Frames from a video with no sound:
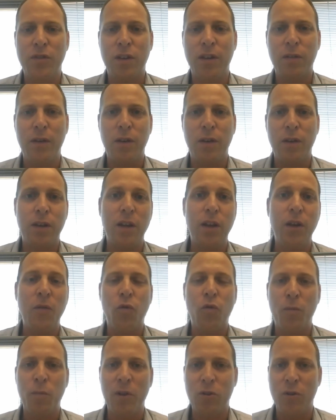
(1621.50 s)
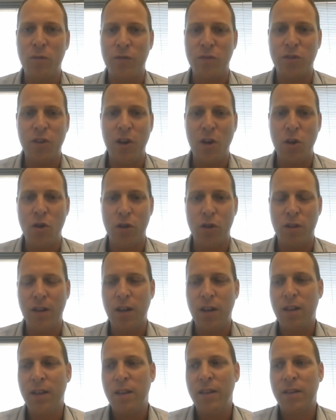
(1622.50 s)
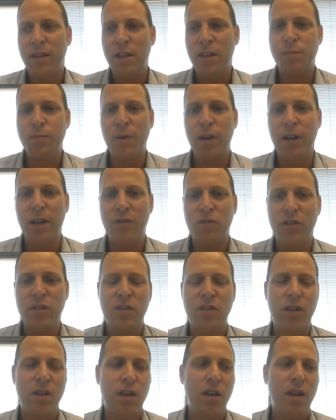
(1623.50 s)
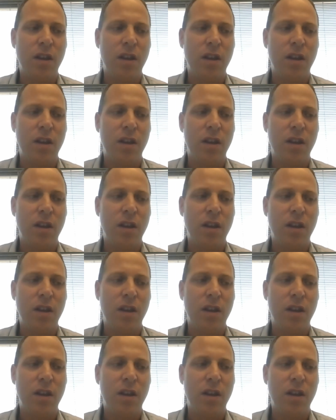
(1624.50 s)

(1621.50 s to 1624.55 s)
an informal conversation. That's my interest.